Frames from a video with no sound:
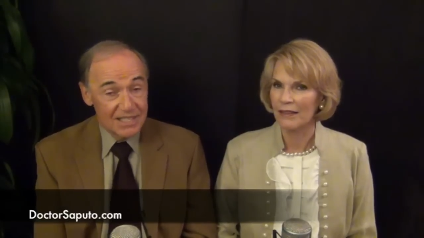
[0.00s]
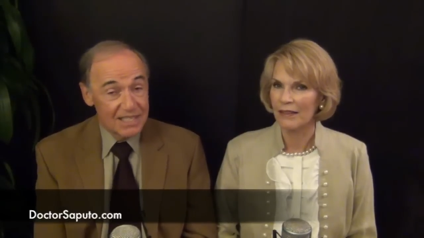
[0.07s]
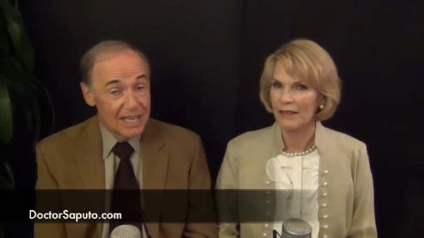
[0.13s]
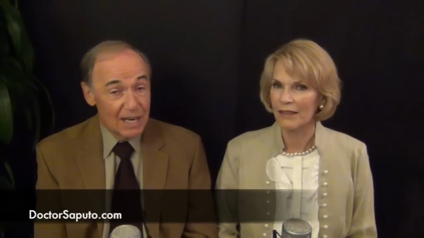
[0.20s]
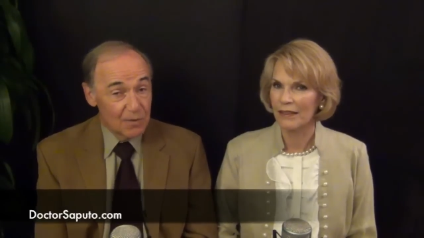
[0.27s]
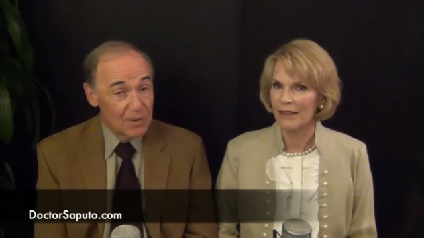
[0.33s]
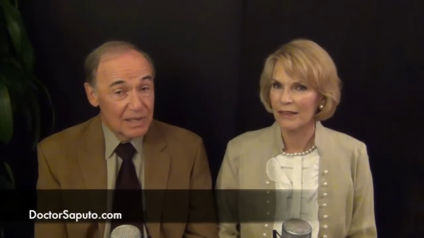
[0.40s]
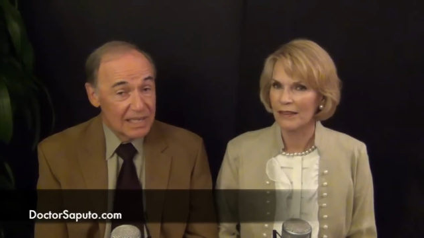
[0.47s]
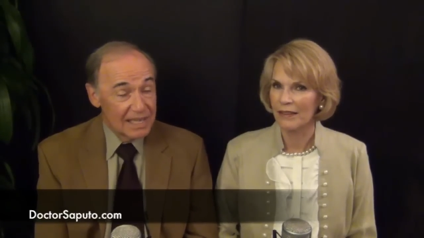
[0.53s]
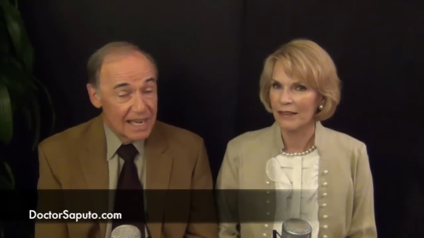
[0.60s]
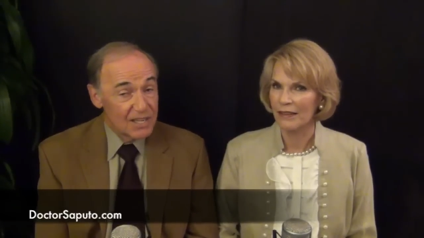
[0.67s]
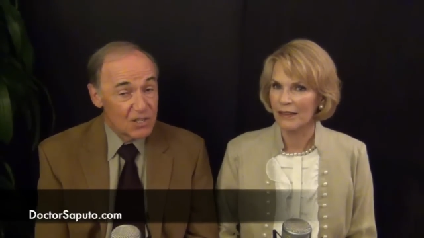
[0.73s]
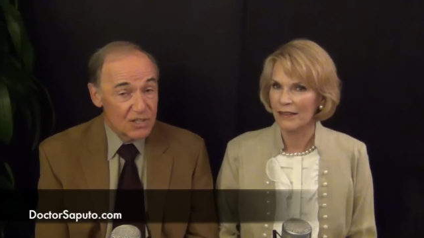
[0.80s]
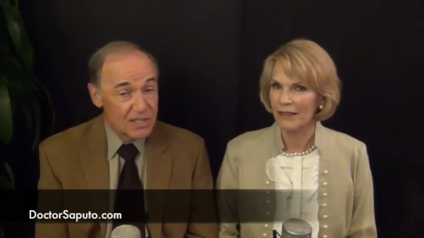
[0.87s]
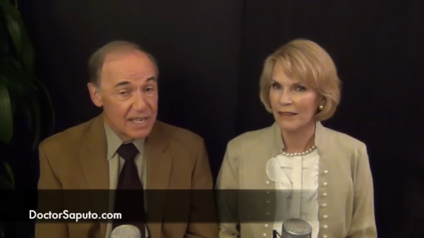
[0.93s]
Speaker 1: she got
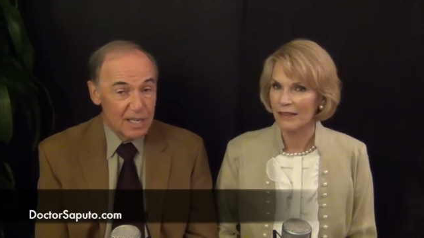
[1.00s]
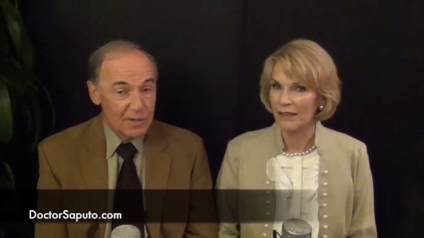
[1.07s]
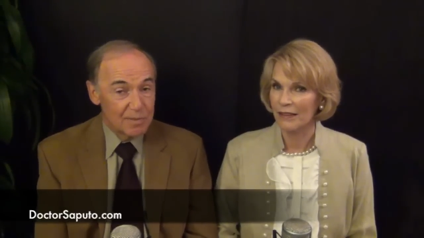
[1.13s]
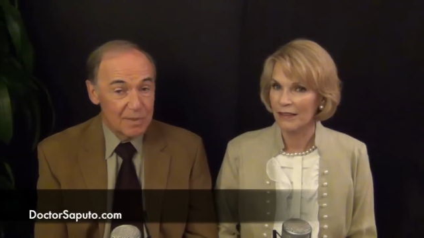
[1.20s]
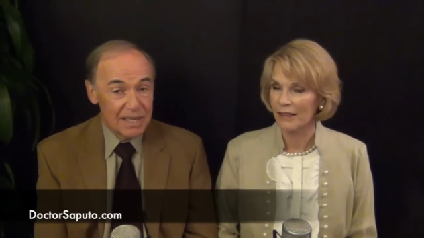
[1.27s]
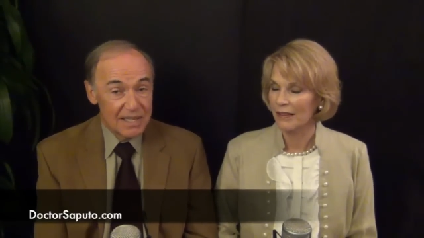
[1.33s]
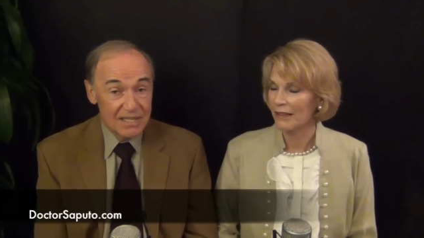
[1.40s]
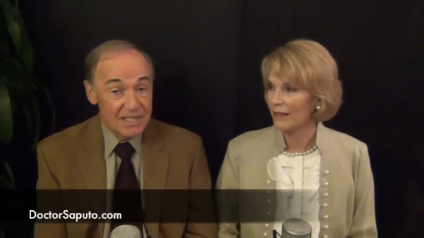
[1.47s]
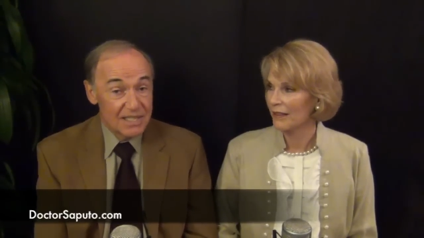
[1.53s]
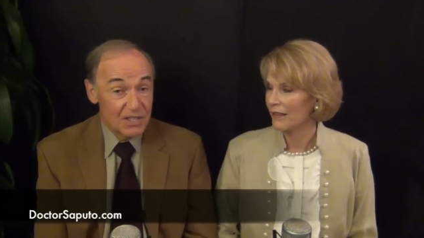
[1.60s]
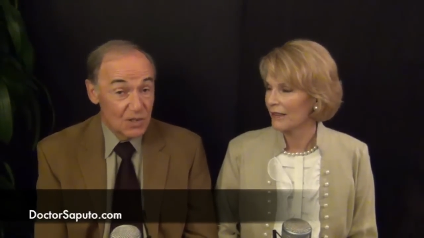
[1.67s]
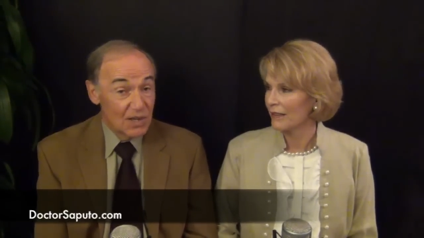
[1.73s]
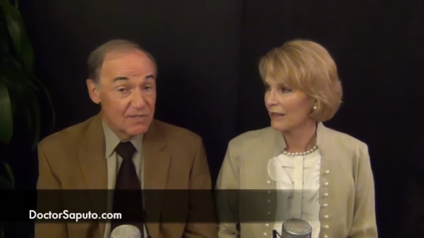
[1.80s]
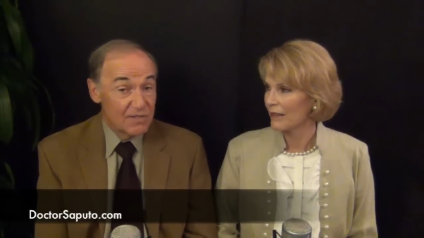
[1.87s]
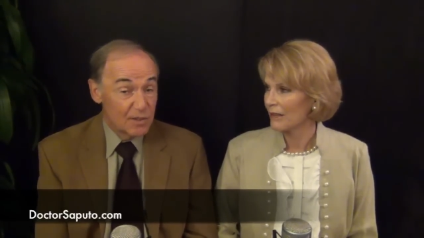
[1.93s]
really agitated about it and
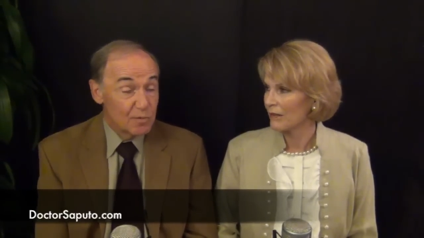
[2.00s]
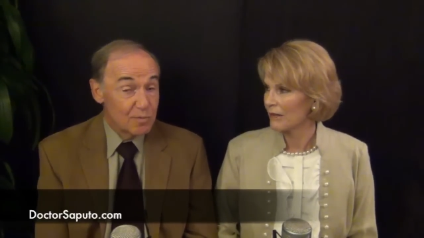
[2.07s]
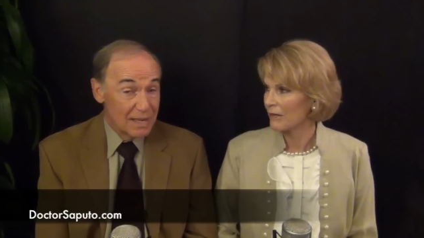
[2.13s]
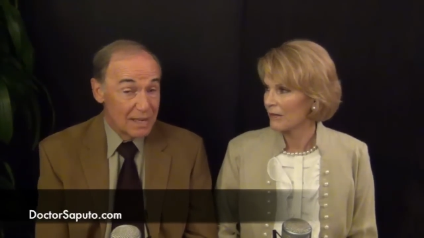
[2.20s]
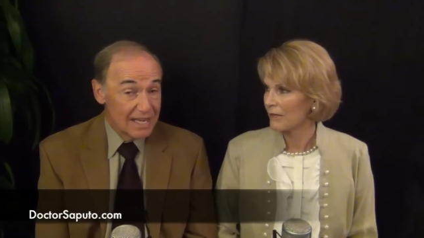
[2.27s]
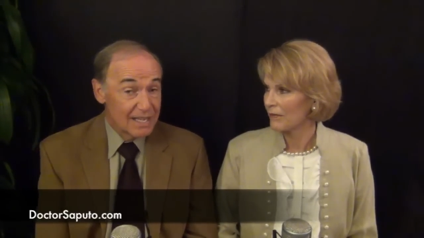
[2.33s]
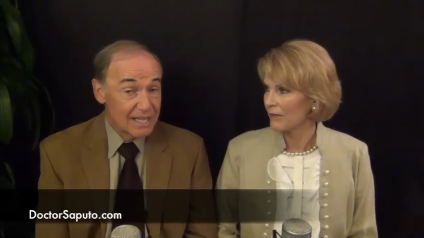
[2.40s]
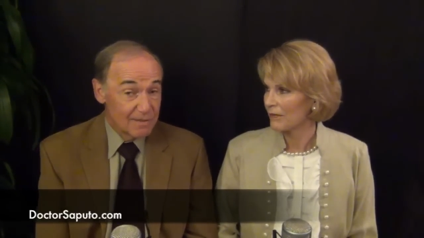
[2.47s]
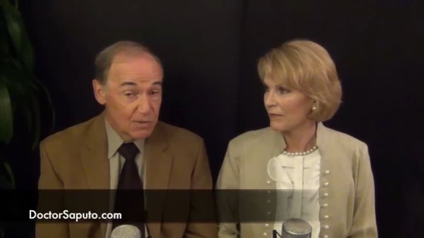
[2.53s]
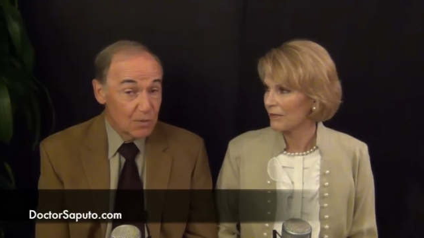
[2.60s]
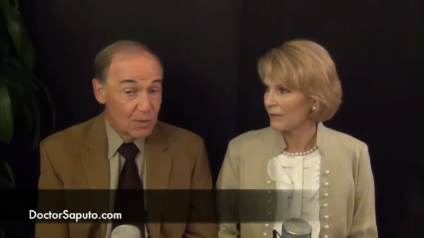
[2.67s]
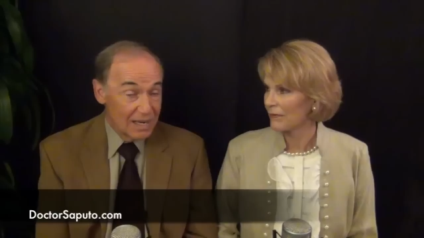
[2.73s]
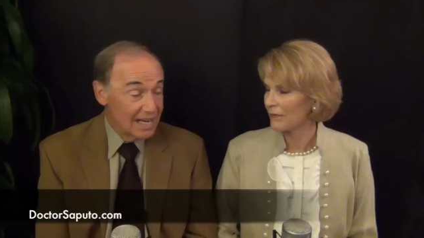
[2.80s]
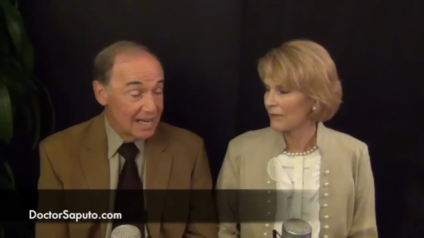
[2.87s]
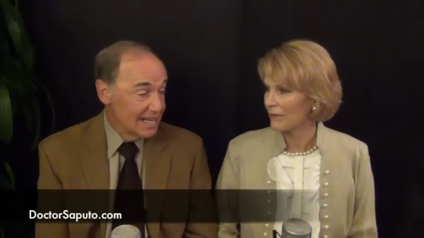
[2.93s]
said, You know, I feel bad
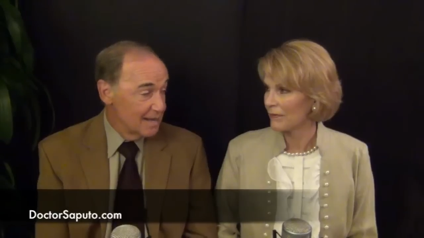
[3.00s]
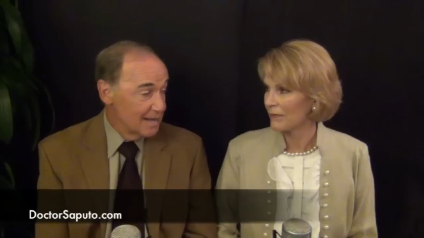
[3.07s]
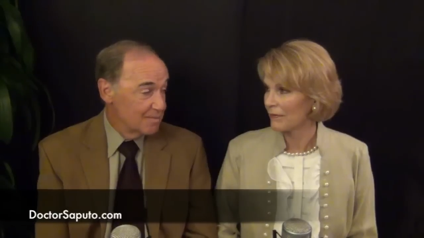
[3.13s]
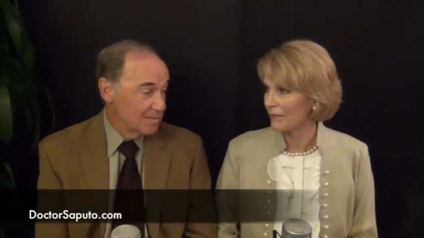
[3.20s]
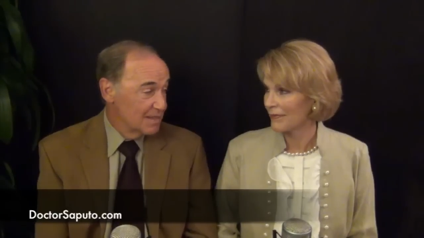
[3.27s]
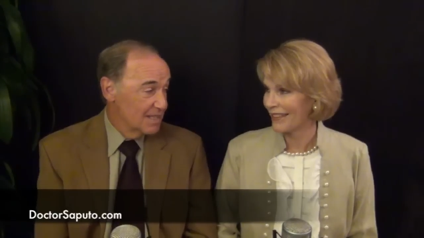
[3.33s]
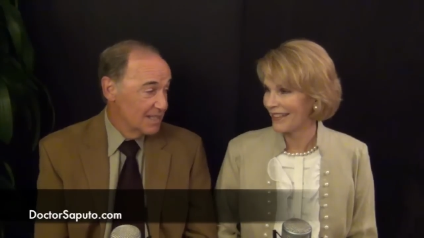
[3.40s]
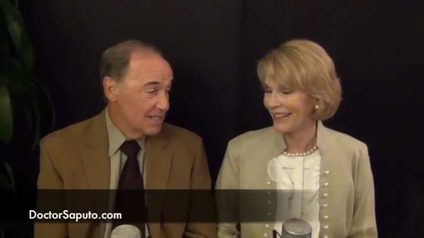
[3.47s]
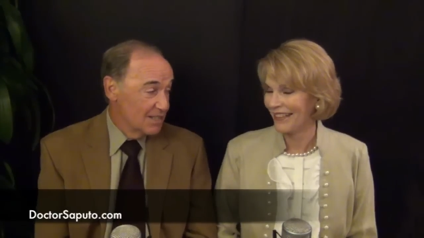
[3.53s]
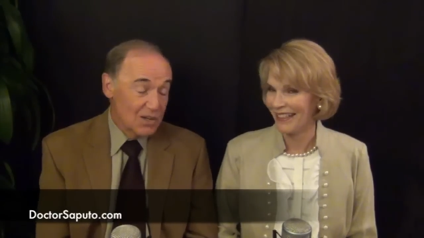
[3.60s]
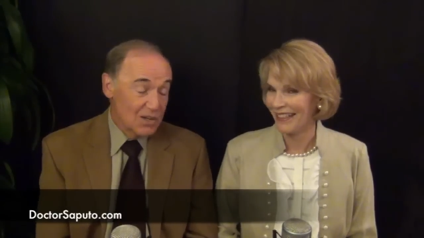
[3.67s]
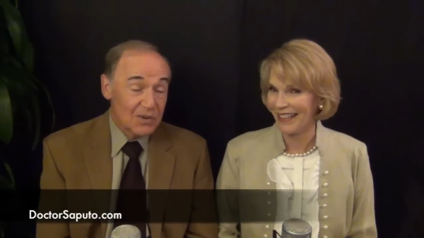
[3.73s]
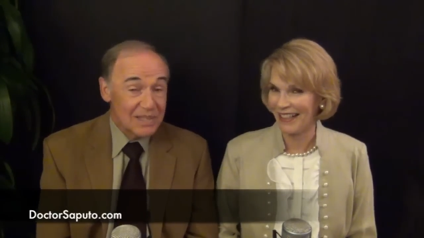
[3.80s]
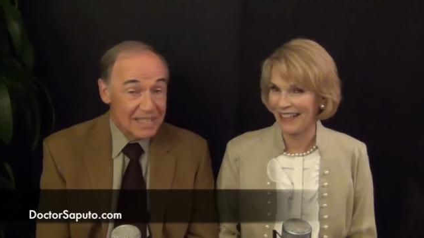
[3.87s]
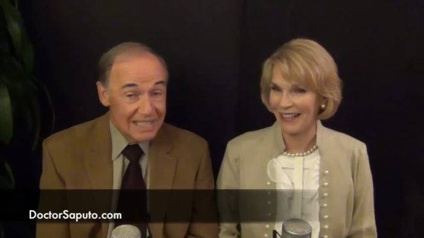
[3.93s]
enough the way I am.
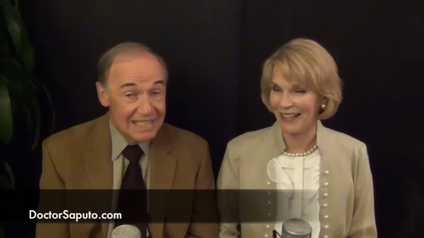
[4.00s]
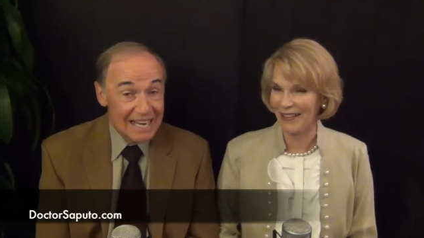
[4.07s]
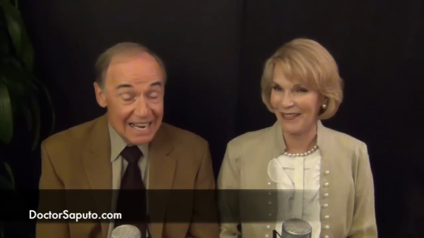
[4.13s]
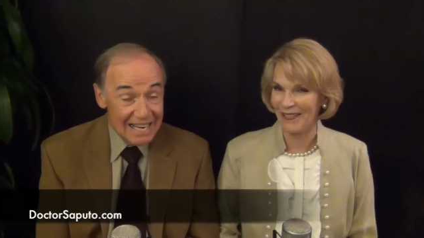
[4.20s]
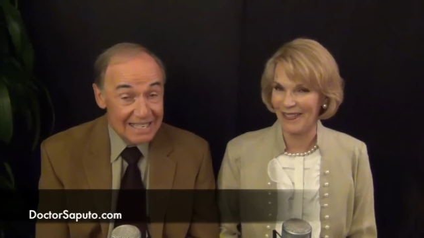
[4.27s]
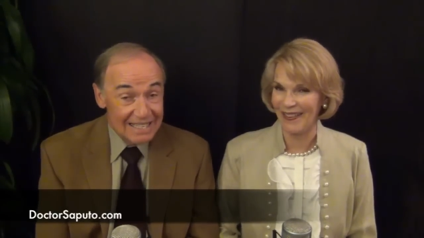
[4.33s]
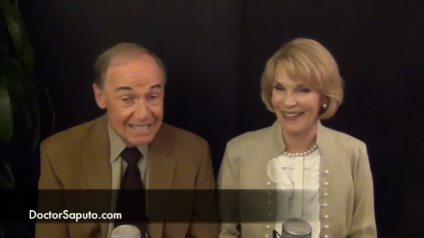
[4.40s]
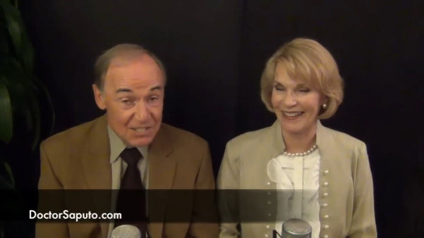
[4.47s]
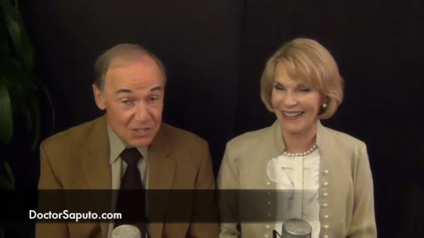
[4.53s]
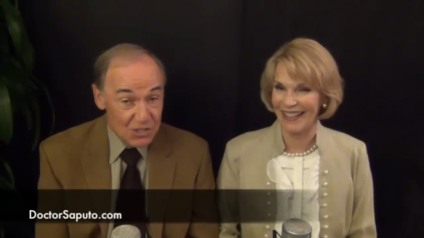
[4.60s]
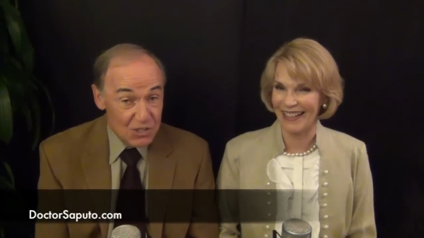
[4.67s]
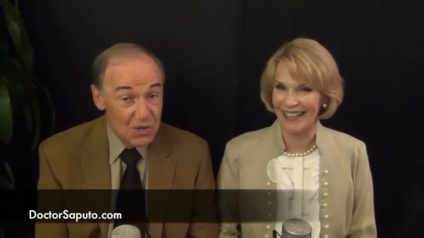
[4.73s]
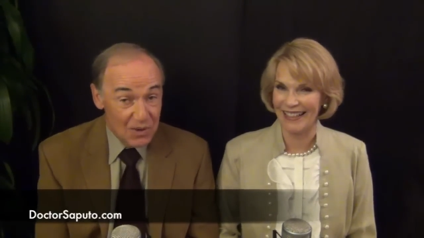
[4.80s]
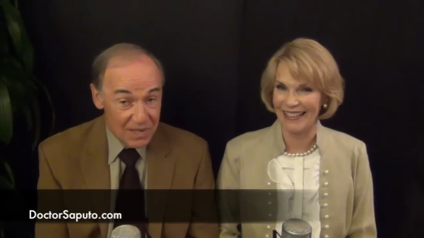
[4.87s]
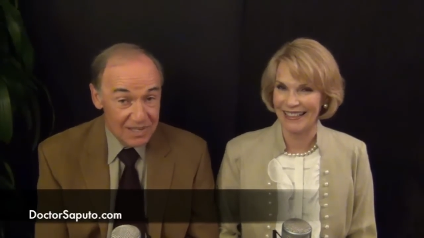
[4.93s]
You don't need to add
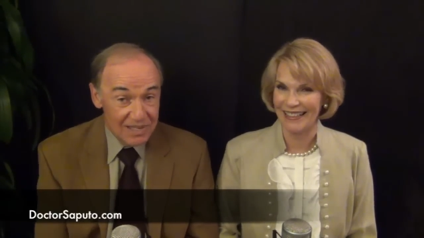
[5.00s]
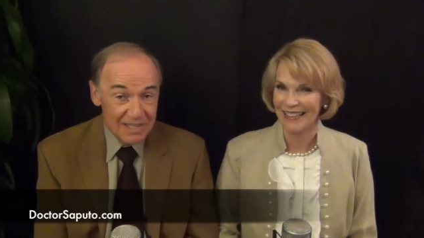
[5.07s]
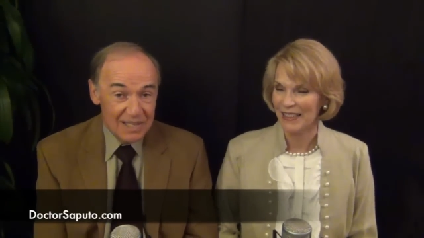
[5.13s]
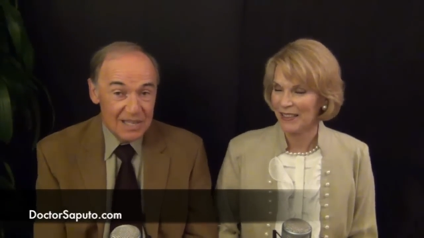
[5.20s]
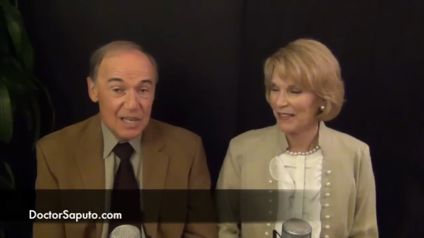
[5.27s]
this that. to it.